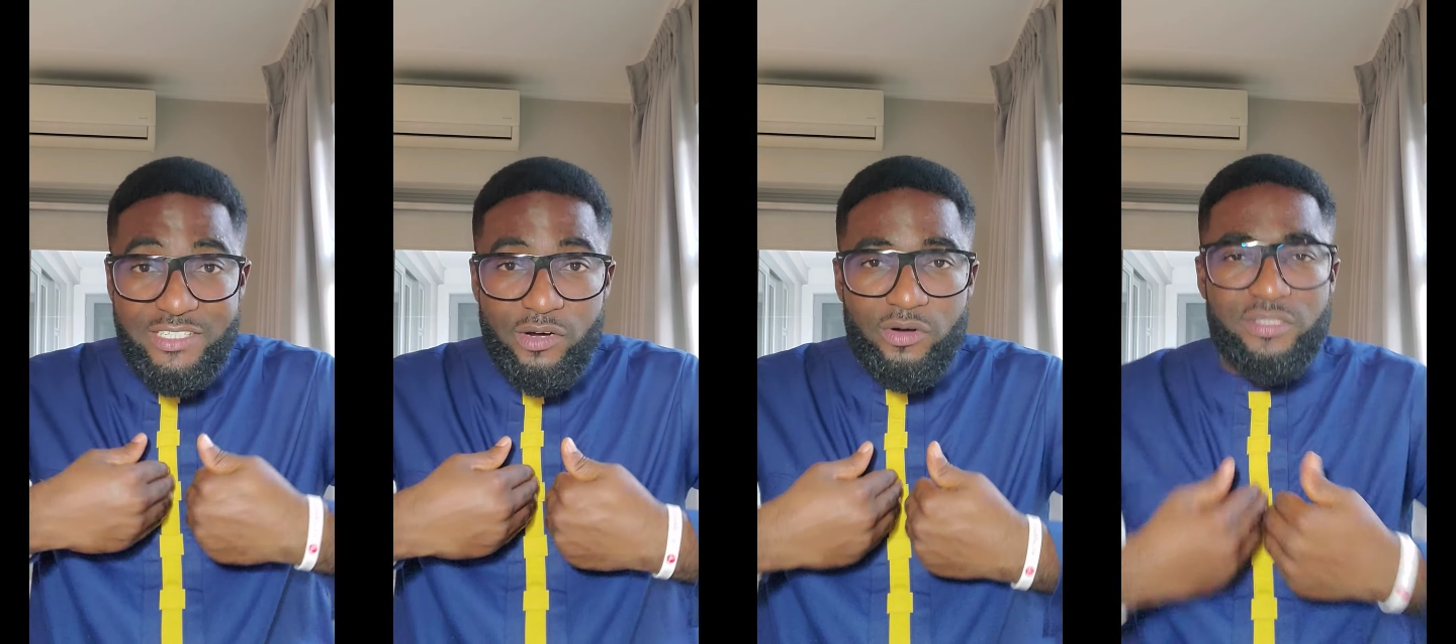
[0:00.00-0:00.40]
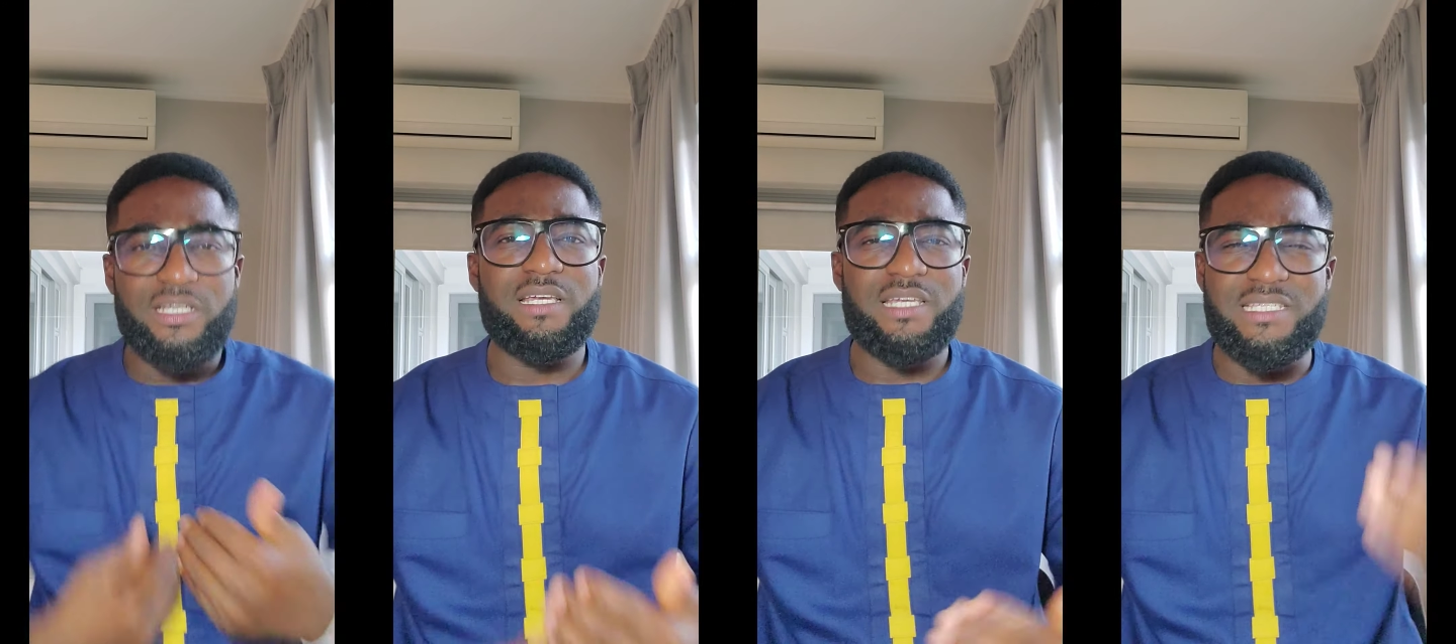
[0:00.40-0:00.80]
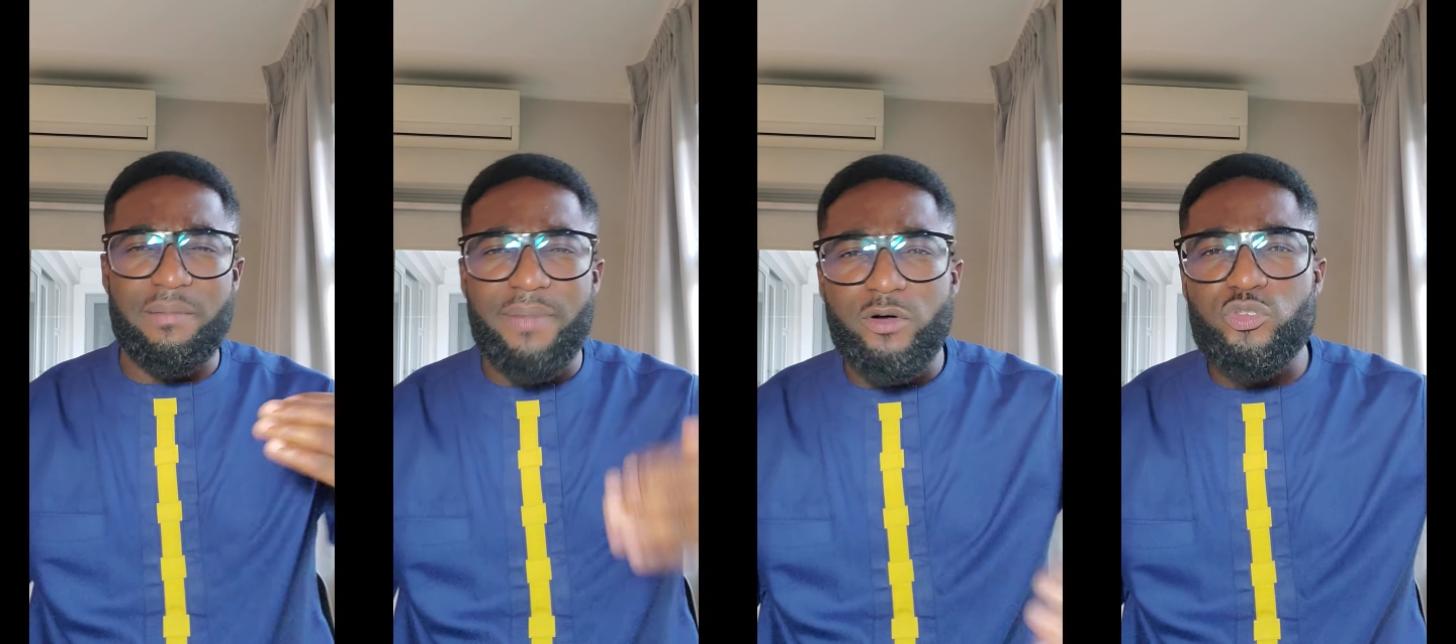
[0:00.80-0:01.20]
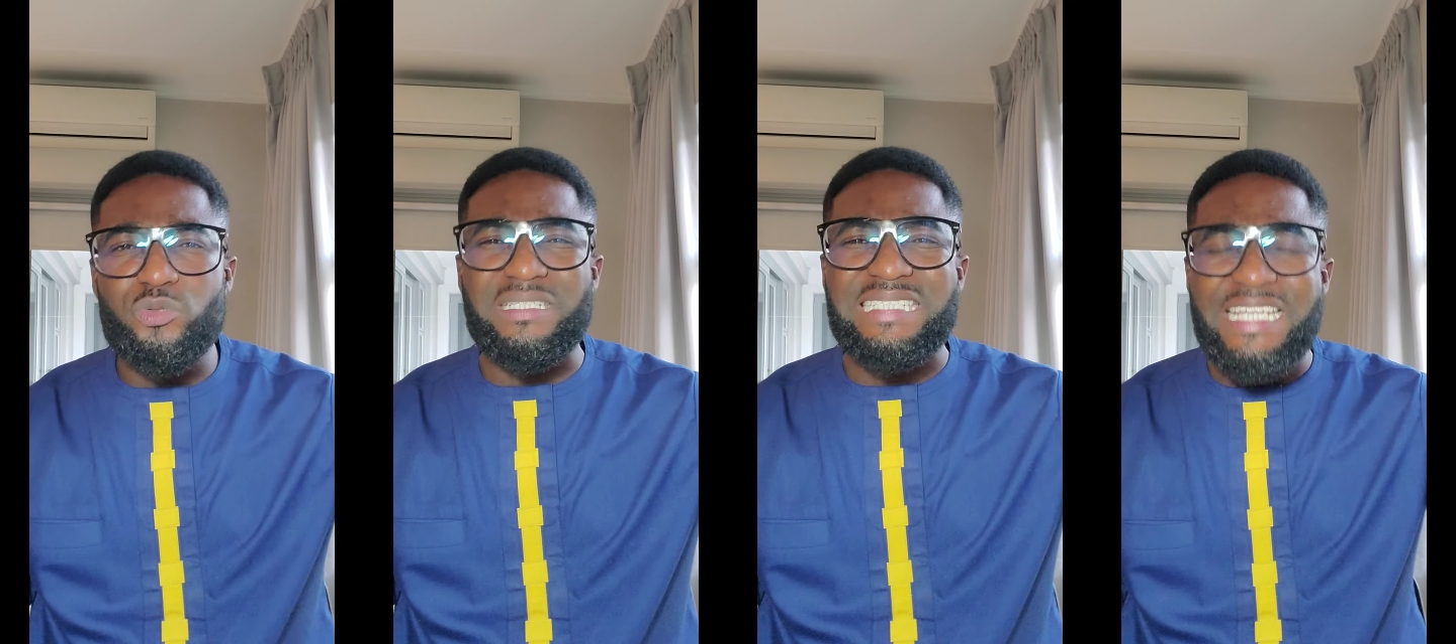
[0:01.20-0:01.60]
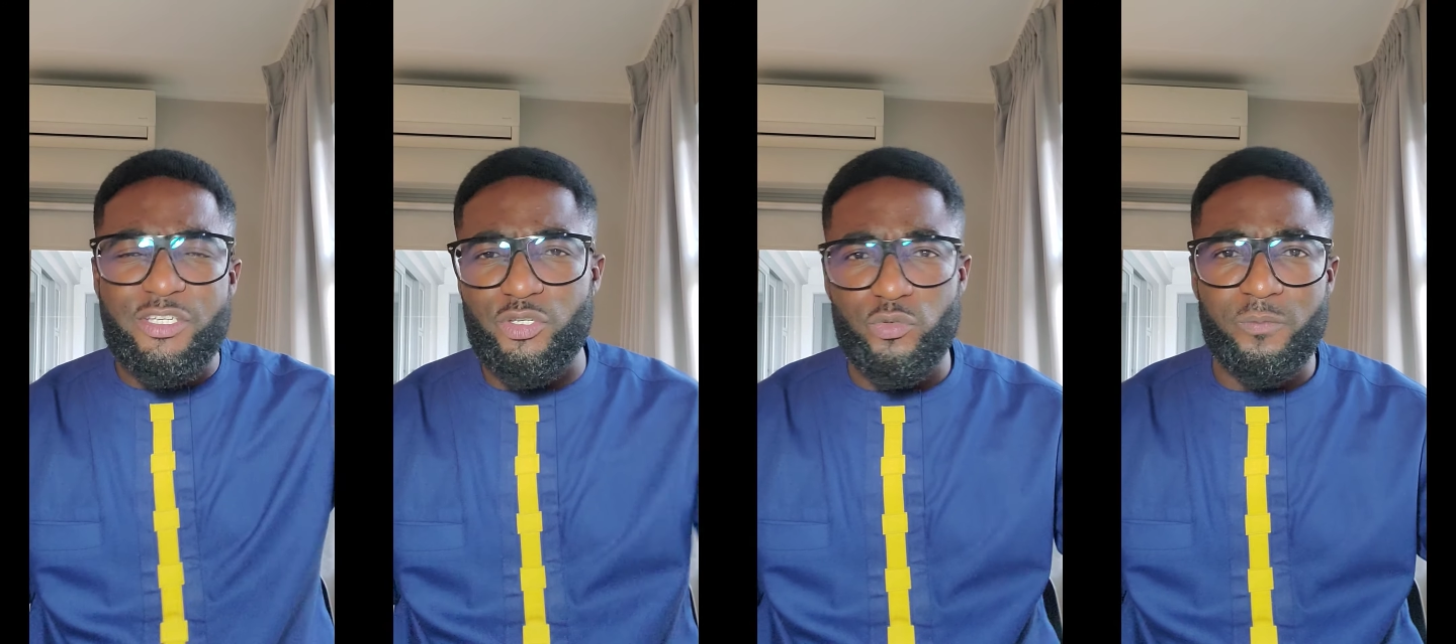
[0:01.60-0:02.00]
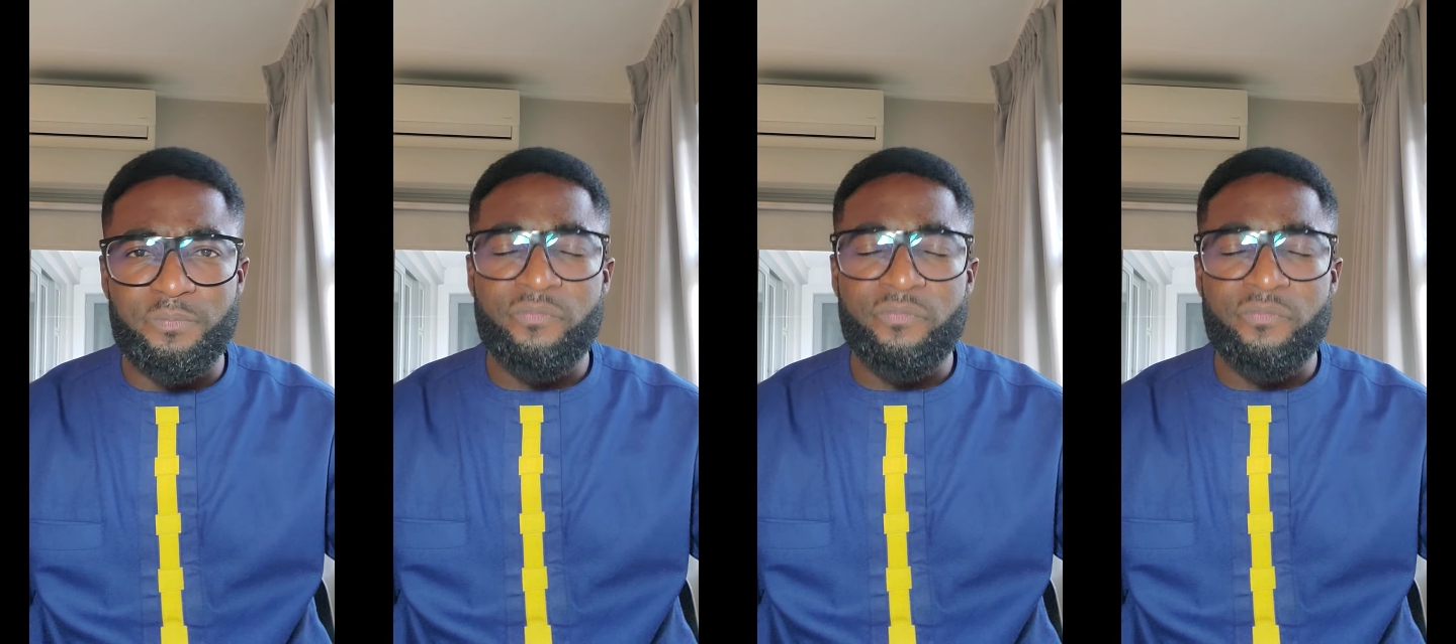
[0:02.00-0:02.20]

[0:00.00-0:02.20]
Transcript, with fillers: God, is about to take you.